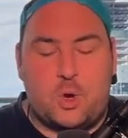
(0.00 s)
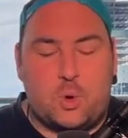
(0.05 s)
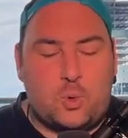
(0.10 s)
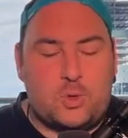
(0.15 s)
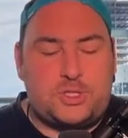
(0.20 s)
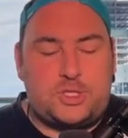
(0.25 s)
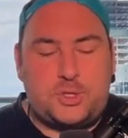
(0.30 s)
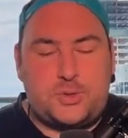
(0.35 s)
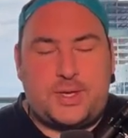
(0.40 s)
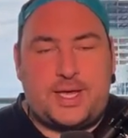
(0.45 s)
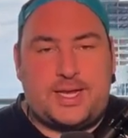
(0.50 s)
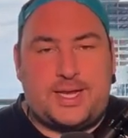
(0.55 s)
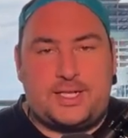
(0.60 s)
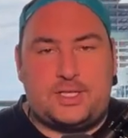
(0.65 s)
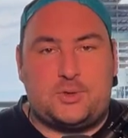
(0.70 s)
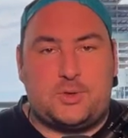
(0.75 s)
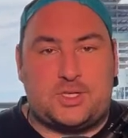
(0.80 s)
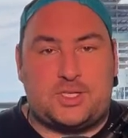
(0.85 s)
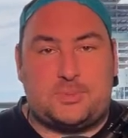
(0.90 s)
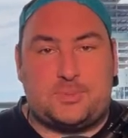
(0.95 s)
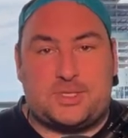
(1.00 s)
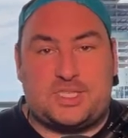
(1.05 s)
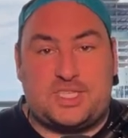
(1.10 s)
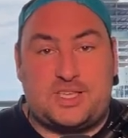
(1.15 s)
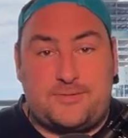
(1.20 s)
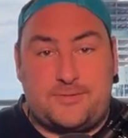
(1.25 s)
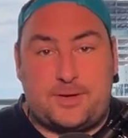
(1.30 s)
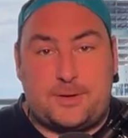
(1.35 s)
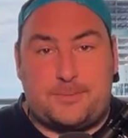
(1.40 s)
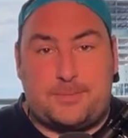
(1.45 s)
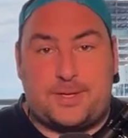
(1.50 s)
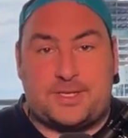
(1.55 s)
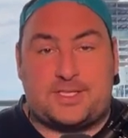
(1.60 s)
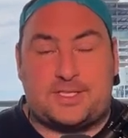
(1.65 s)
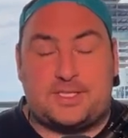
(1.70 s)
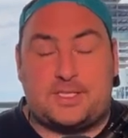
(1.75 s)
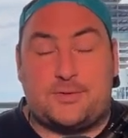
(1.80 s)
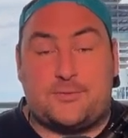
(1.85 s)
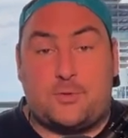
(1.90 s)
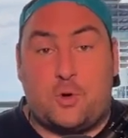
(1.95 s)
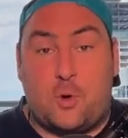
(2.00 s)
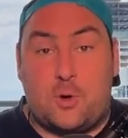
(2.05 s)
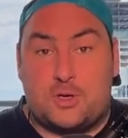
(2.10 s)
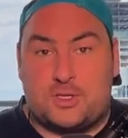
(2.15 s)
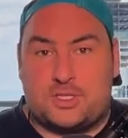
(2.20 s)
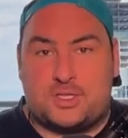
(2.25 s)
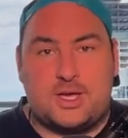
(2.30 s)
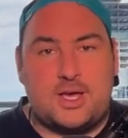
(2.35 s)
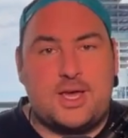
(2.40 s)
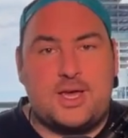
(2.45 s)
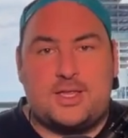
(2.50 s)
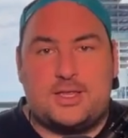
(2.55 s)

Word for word: Once you get into a specific business, of course,